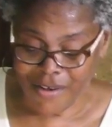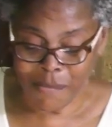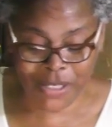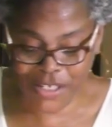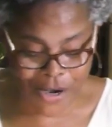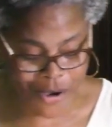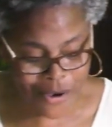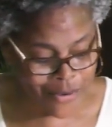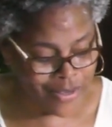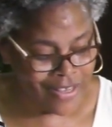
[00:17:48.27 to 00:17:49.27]
But
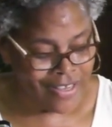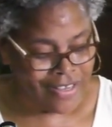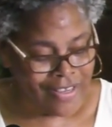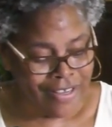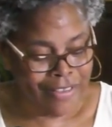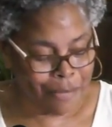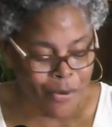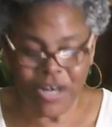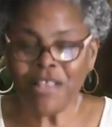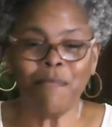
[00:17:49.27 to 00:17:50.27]
no, the
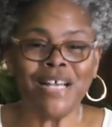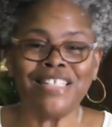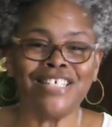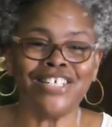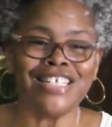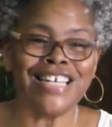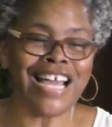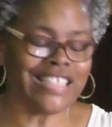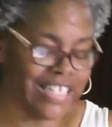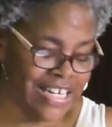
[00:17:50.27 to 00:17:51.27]
point of the message is
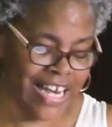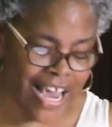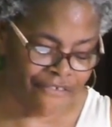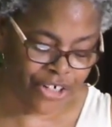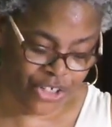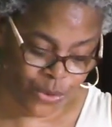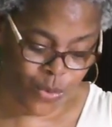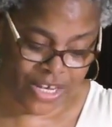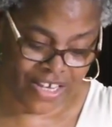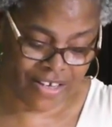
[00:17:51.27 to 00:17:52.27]
not to never
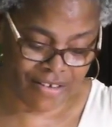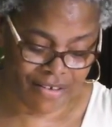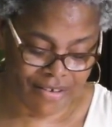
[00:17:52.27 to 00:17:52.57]
swing,